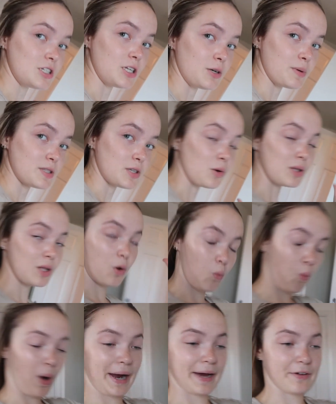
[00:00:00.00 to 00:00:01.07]
do its own little
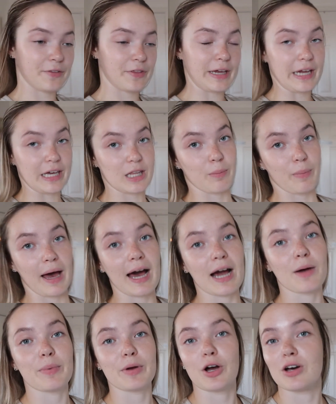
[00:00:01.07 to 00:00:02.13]
wild thing at the
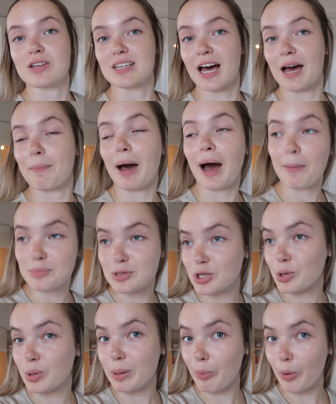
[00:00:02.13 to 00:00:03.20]
back, because I'm
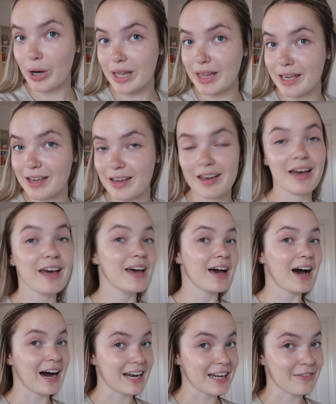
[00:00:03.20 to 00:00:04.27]
absolutely boiling.
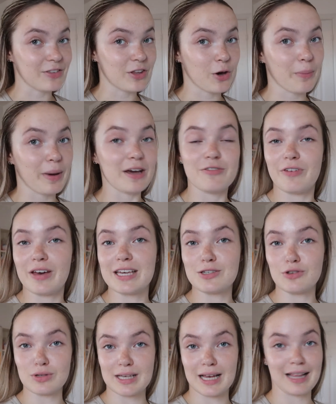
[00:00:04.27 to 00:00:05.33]
And even though my
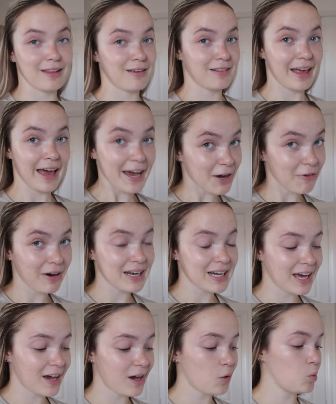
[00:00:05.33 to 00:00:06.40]
face looks like a little egg right
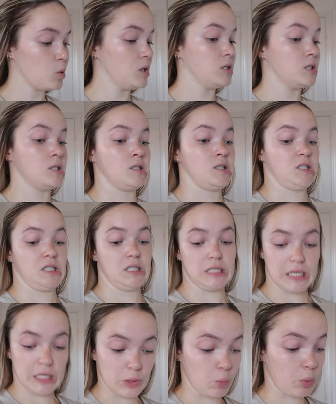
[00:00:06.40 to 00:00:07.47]
now, it
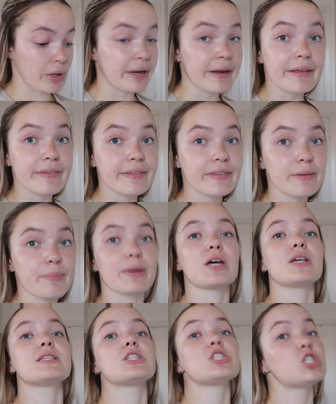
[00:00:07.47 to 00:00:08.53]
is what it is,
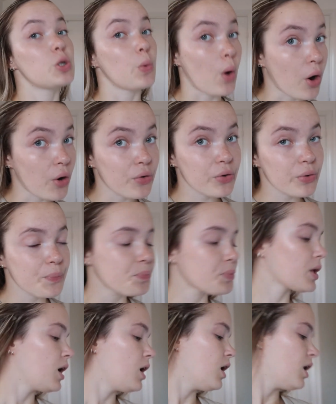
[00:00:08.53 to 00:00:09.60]
because it's too hot.
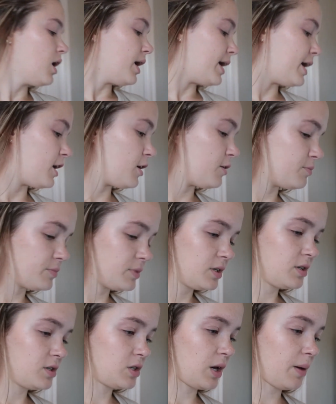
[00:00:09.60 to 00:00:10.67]

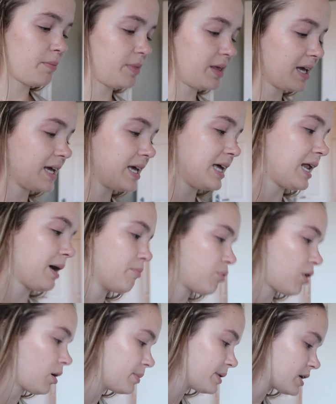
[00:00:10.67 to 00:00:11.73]
So I'm thinking I'm
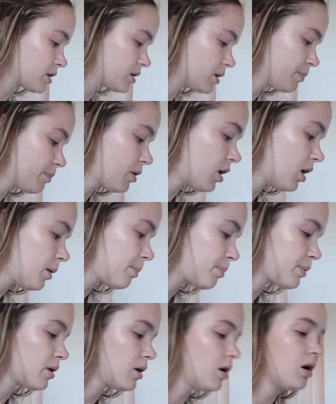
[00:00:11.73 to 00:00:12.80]
probably gonna
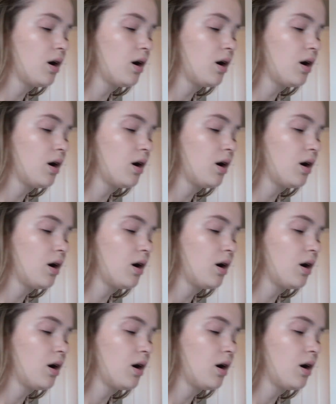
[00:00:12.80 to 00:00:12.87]
pop